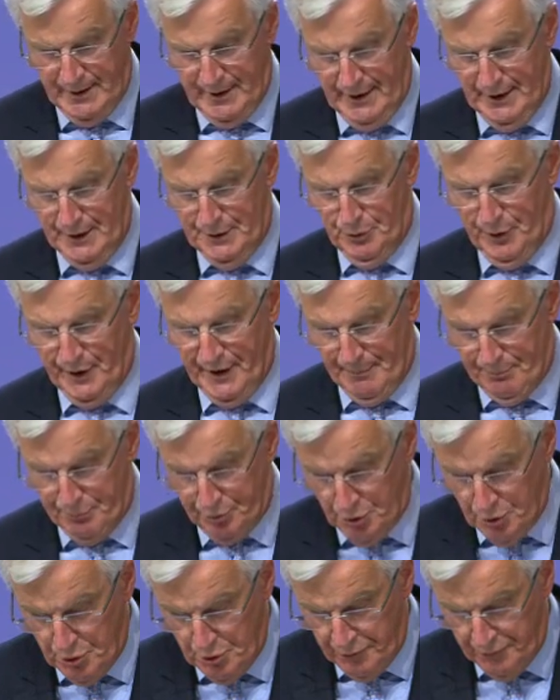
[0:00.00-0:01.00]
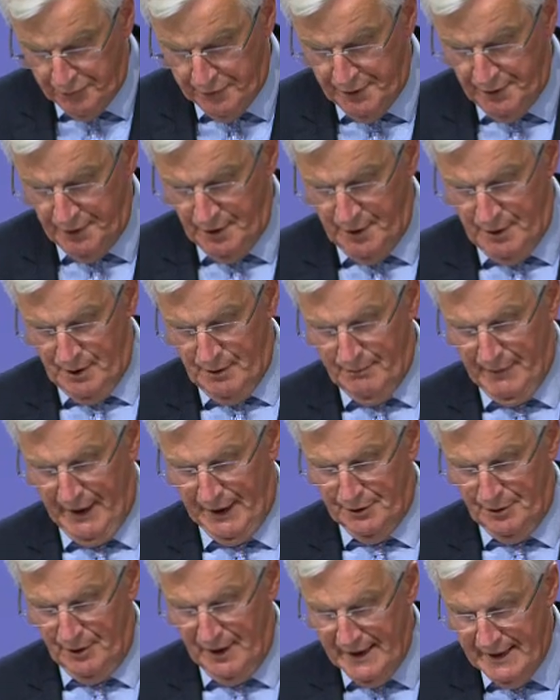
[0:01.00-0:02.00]
It was approved by
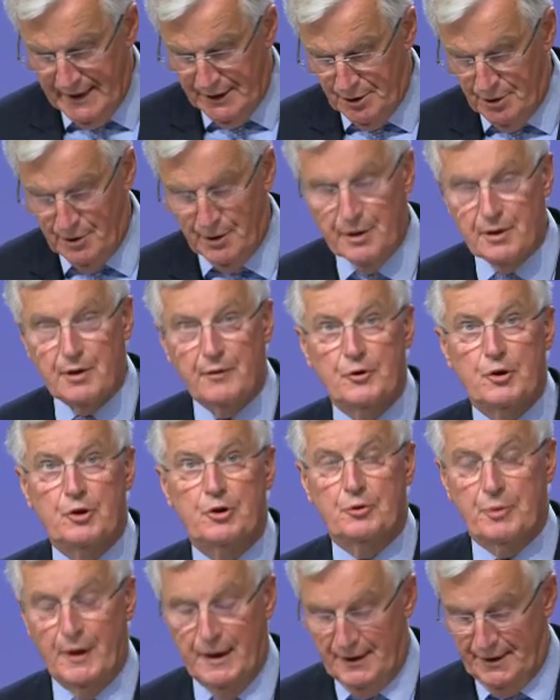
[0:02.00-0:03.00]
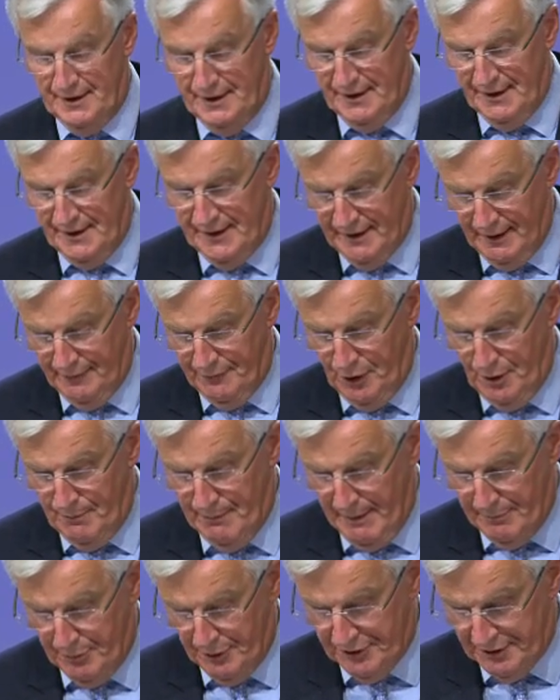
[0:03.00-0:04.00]
the leaders of the 27
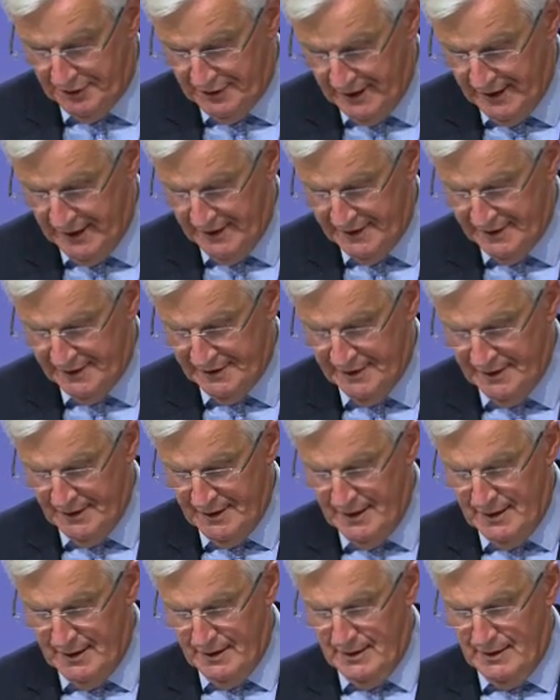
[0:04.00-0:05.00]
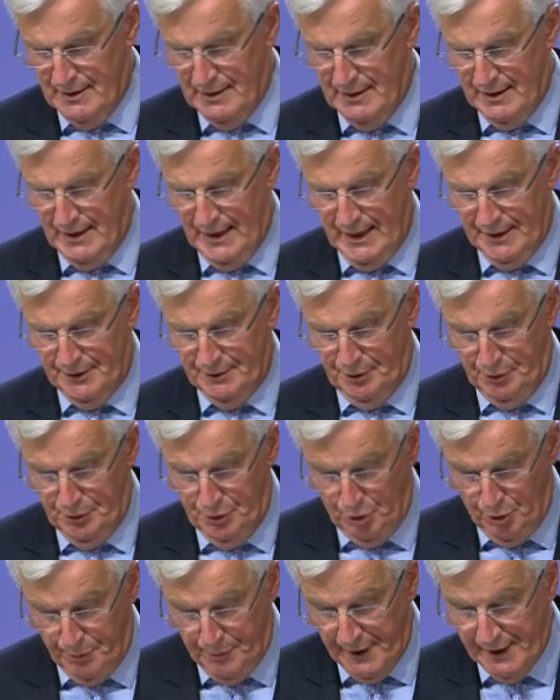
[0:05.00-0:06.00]
member states at the
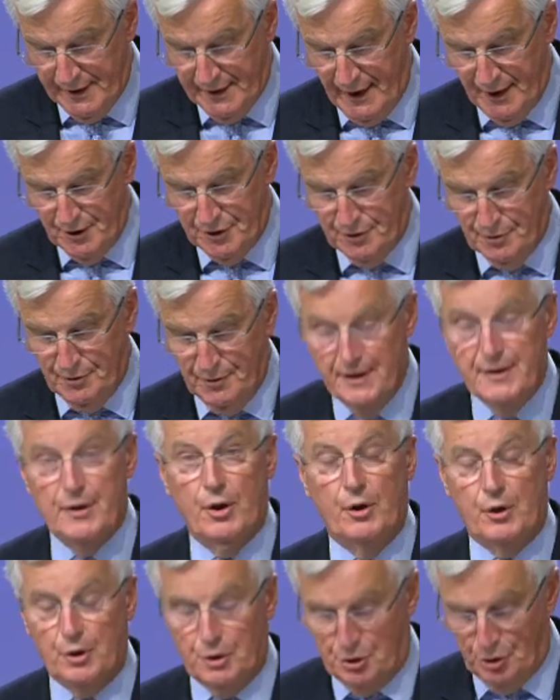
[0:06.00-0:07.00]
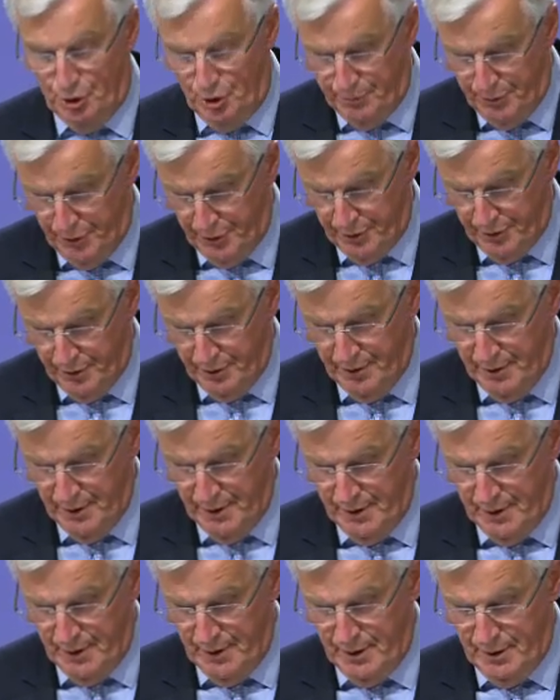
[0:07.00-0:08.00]
European Council in October
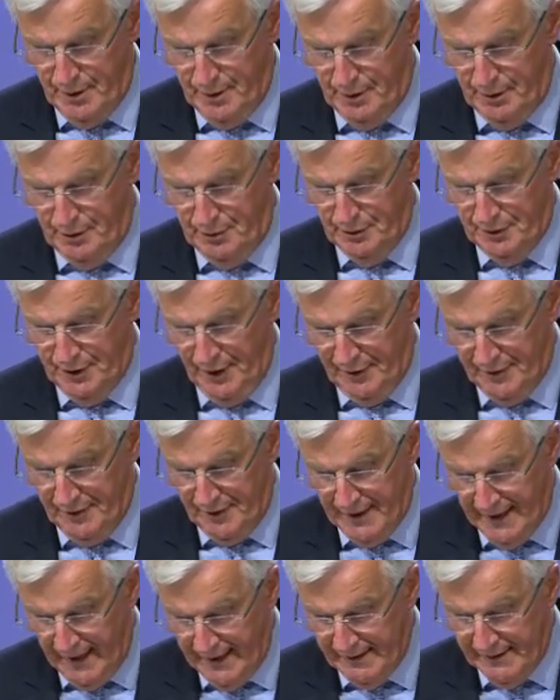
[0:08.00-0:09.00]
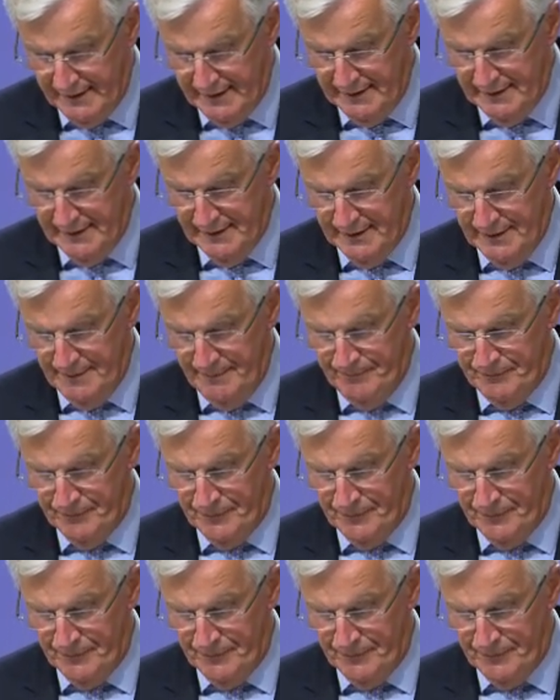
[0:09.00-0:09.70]
2019.